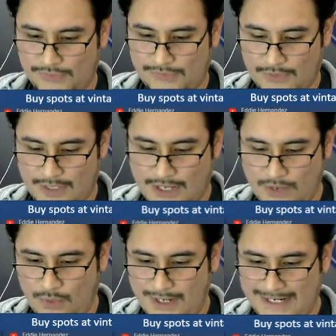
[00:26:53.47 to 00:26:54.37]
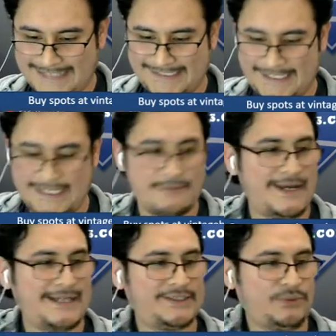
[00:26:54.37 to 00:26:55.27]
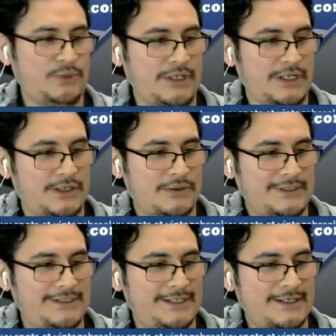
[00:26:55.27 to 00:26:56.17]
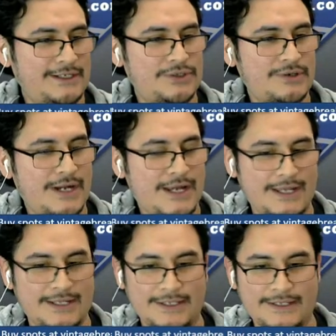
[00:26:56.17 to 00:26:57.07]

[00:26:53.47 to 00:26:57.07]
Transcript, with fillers: Uh, 119, Mike Sweeney going to Nick Tran.